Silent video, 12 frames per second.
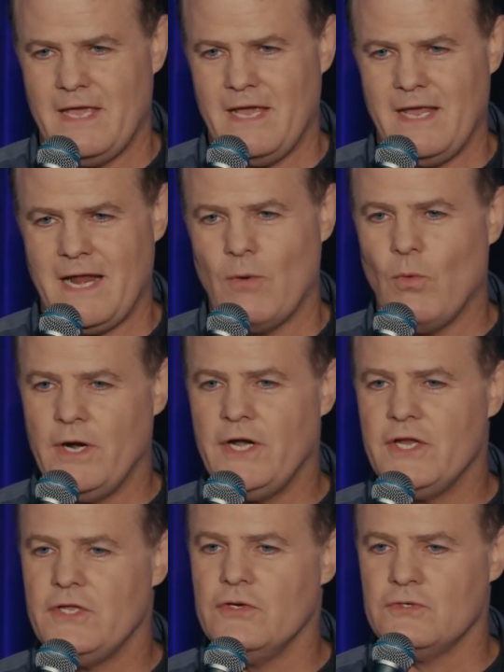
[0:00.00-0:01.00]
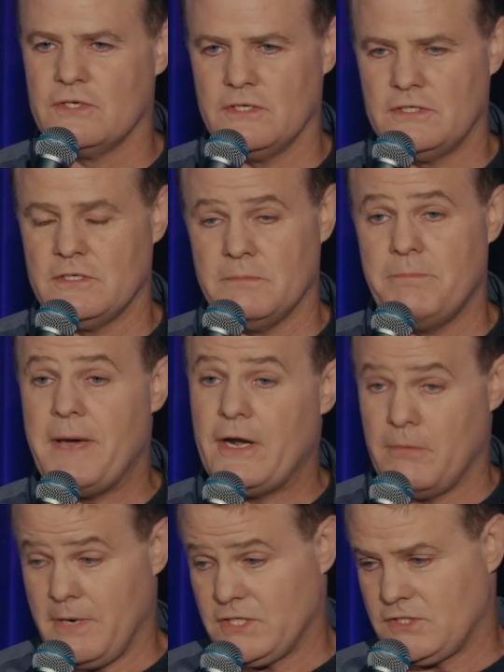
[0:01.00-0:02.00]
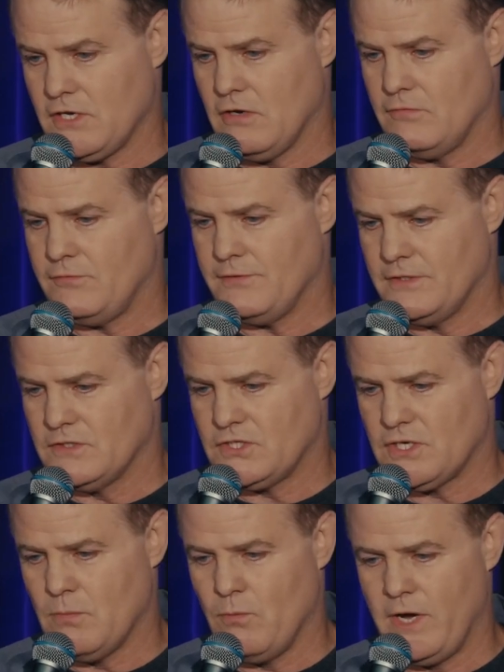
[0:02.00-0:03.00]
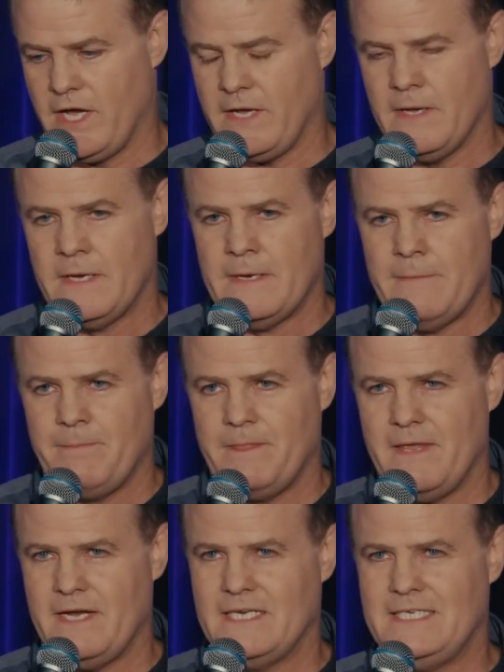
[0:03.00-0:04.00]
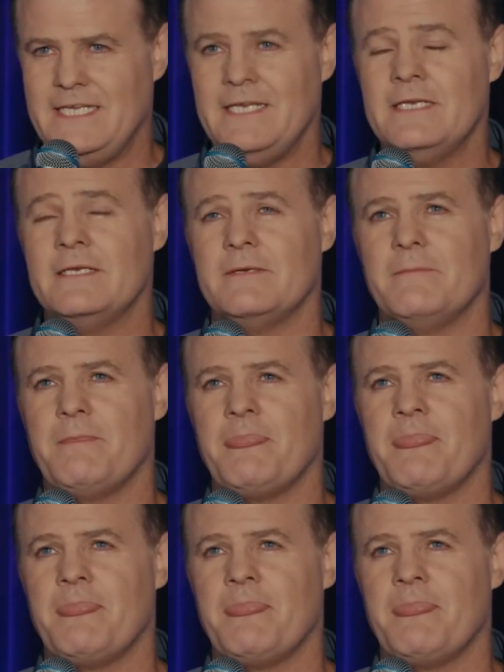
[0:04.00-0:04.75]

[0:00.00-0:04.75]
And I wanted to use it to better myself in some way. And I didn't.